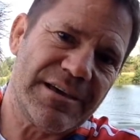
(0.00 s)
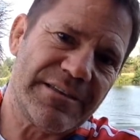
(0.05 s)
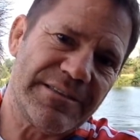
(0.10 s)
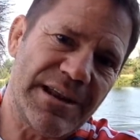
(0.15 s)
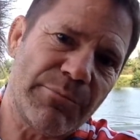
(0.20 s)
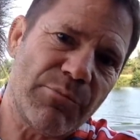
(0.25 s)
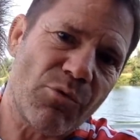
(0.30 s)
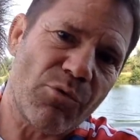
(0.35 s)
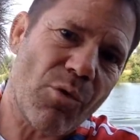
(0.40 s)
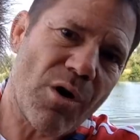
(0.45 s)

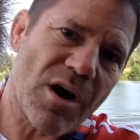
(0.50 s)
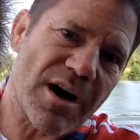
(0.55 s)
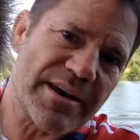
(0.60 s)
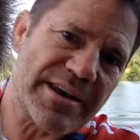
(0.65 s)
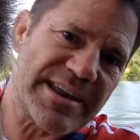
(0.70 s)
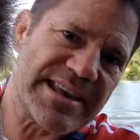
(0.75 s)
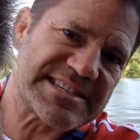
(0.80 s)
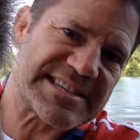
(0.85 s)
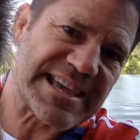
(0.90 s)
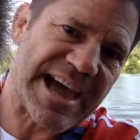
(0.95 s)
Number
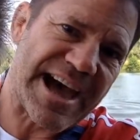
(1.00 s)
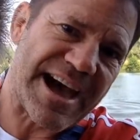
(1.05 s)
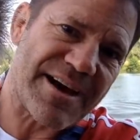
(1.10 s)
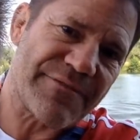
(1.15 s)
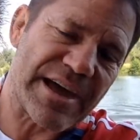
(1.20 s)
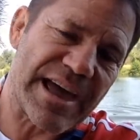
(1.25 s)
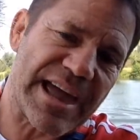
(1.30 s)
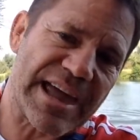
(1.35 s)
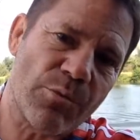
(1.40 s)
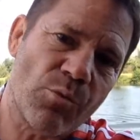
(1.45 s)
one is to
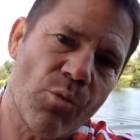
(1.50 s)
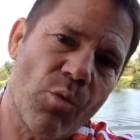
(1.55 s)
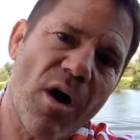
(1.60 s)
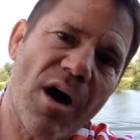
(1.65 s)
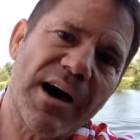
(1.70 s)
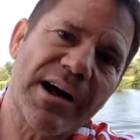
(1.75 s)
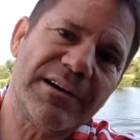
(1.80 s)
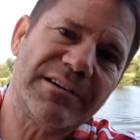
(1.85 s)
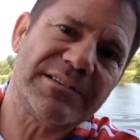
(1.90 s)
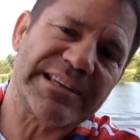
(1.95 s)
have a
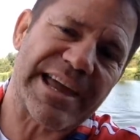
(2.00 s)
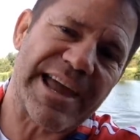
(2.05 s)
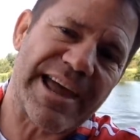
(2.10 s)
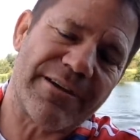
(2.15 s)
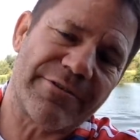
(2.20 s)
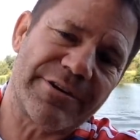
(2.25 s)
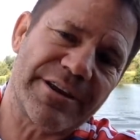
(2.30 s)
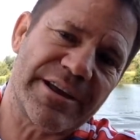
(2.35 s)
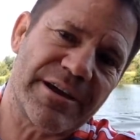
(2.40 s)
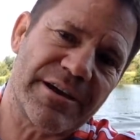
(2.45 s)
wild
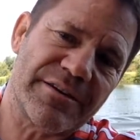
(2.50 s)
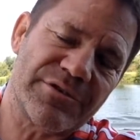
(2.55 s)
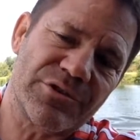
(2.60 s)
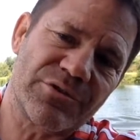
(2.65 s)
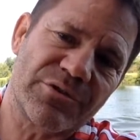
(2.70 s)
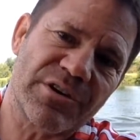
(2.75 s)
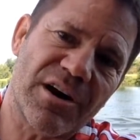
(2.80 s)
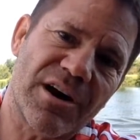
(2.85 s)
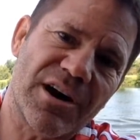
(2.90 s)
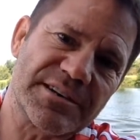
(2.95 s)
area of
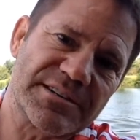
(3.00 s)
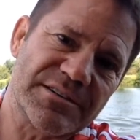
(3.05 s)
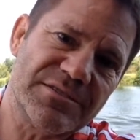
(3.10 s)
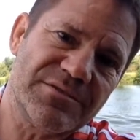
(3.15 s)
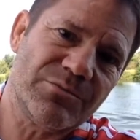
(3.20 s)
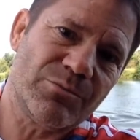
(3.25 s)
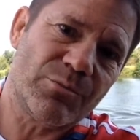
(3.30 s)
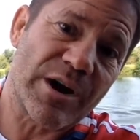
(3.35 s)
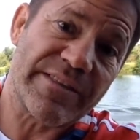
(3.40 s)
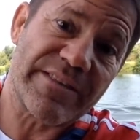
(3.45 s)
your
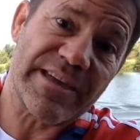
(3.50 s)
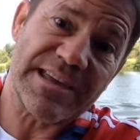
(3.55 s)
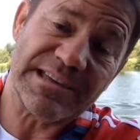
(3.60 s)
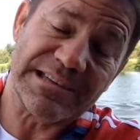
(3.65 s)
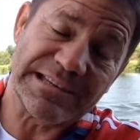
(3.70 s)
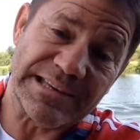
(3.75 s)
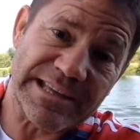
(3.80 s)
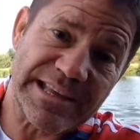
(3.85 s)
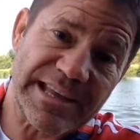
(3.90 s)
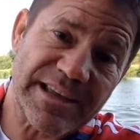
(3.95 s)
garden where they
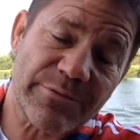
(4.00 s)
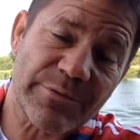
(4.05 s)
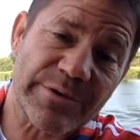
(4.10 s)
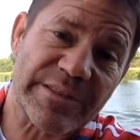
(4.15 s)
can live,